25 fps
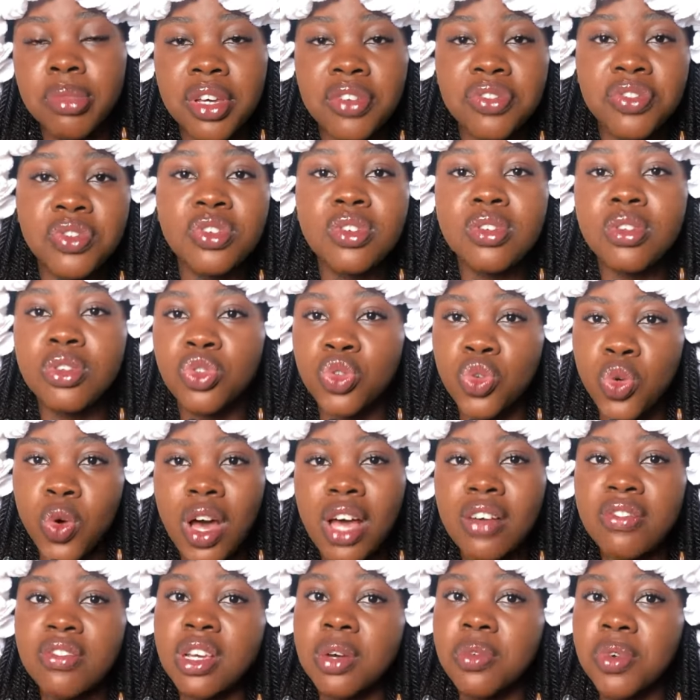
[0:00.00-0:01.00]
But if you know
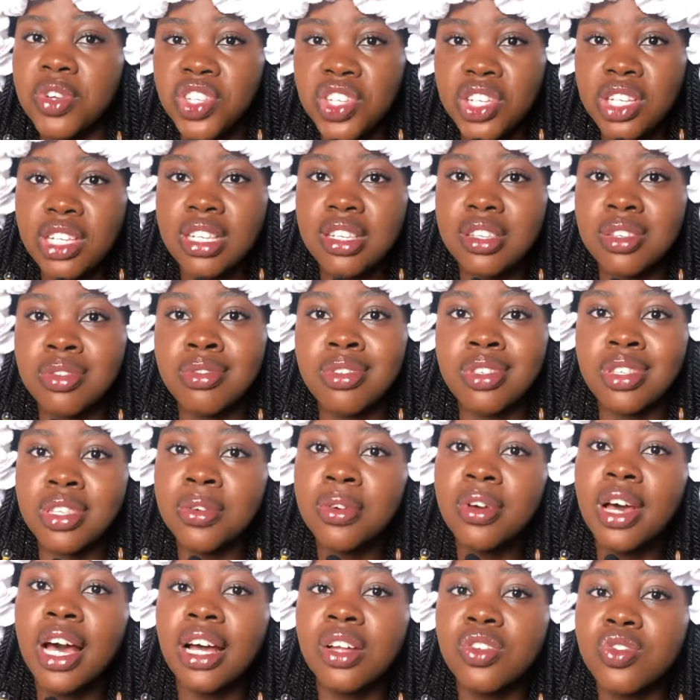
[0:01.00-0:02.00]
after watching this, you
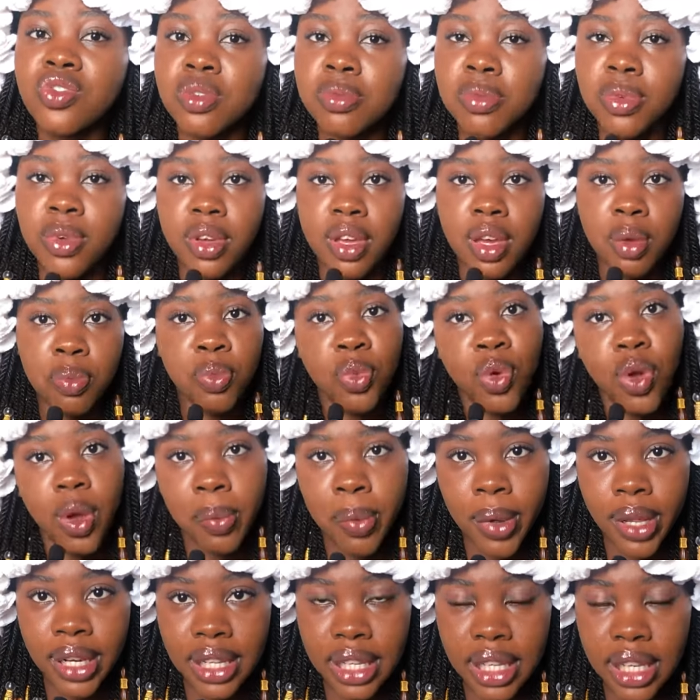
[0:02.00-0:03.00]
still can't trim your hair
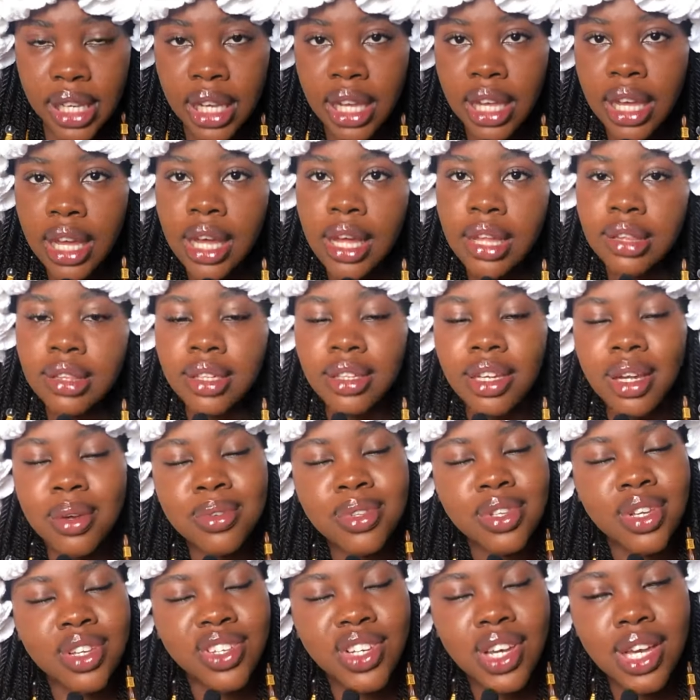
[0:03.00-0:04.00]
properly, then I
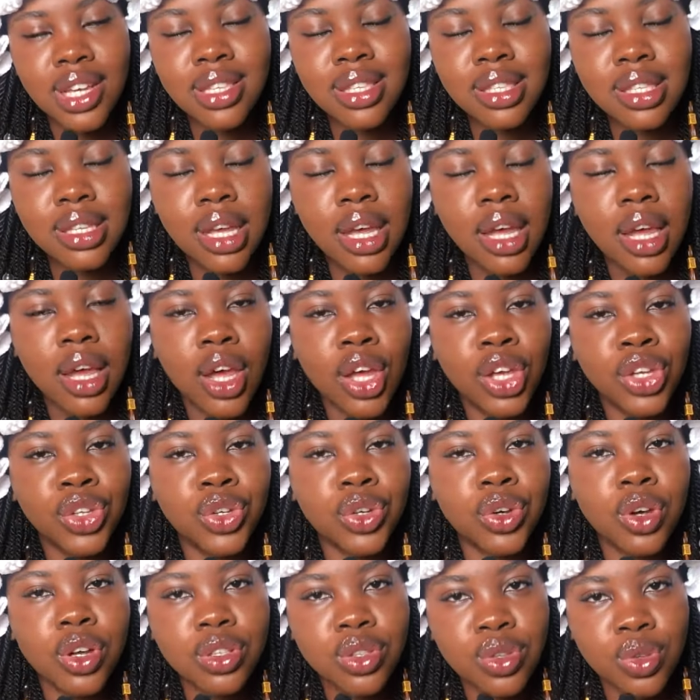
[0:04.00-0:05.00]
would suggest
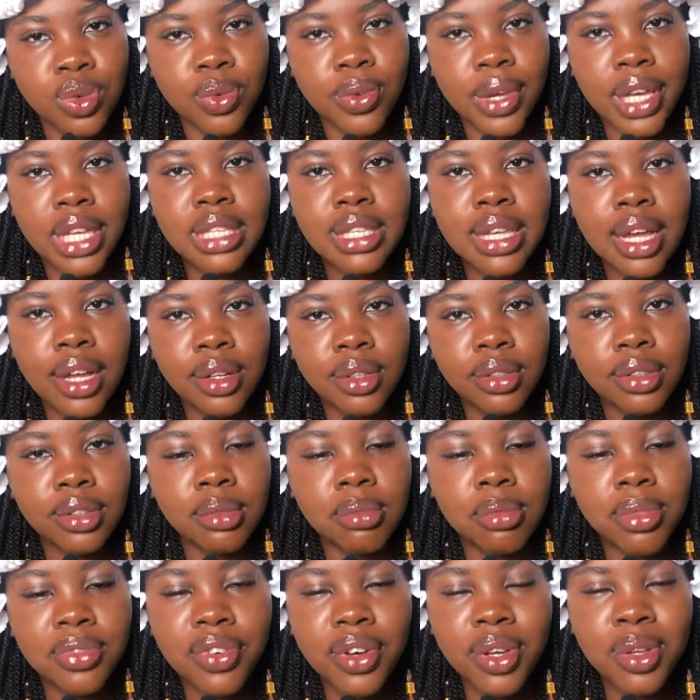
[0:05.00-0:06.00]
you go to a
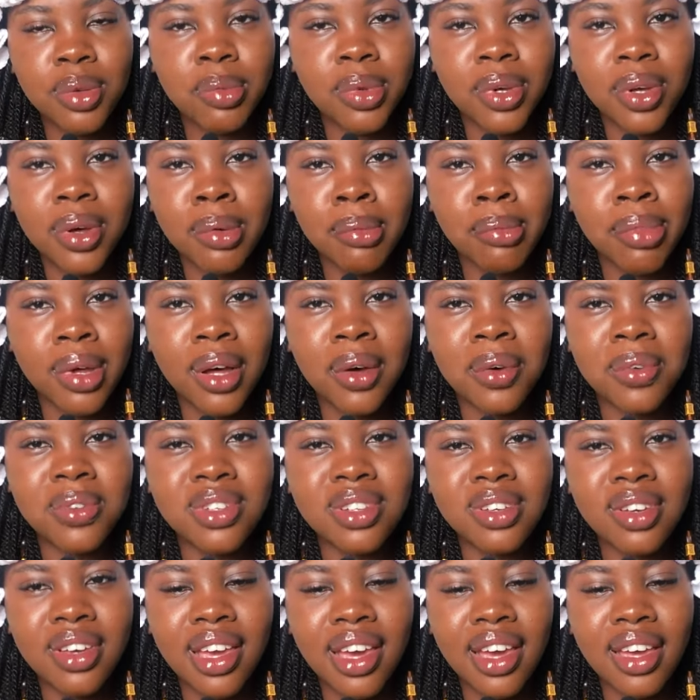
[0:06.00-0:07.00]
salon before you become
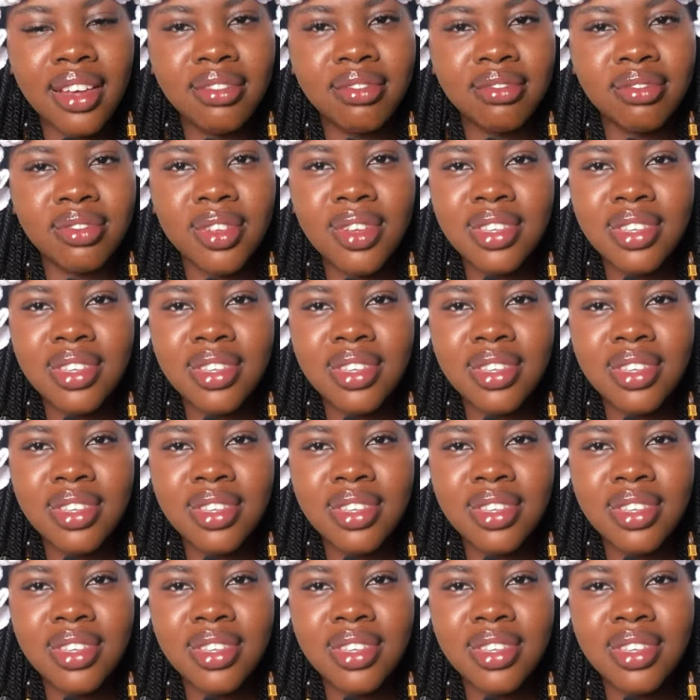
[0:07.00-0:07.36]
bald. Okay?